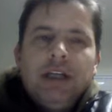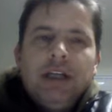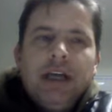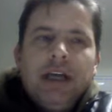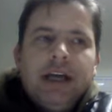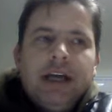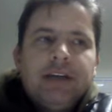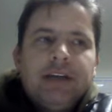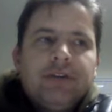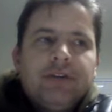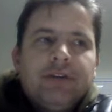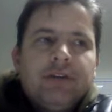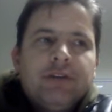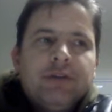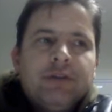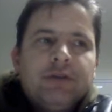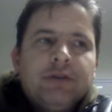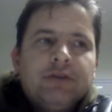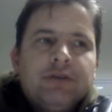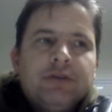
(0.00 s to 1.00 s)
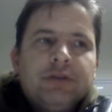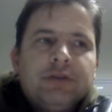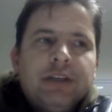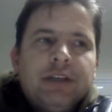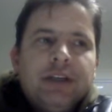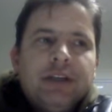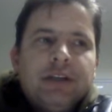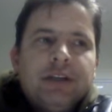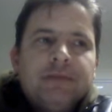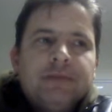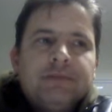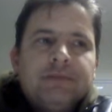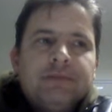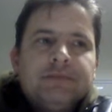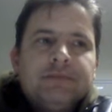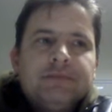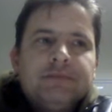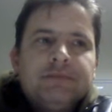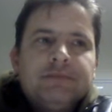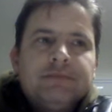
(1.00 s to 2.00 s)
And so
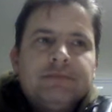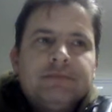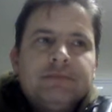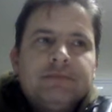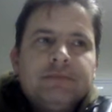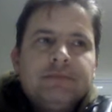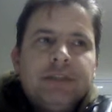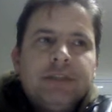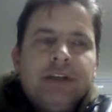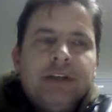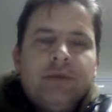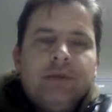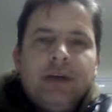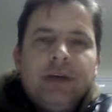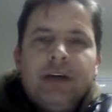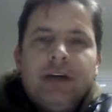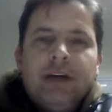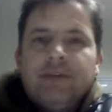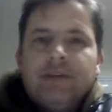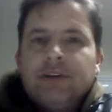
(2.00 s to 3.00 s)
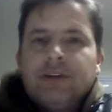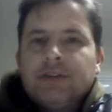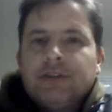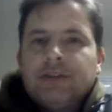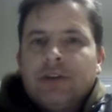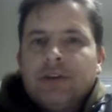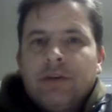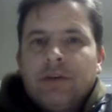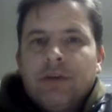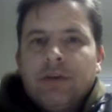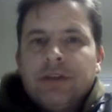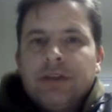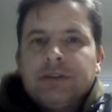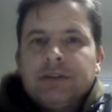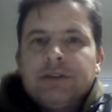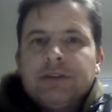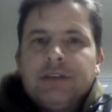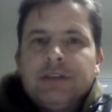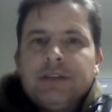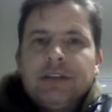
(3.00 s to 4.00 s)
here we have our
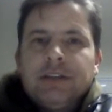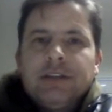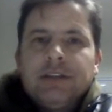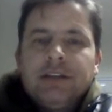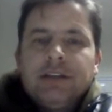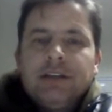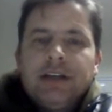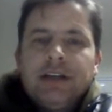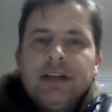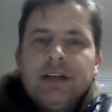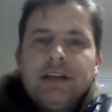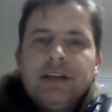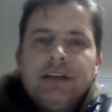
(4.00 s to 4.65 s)
Starbucks, and I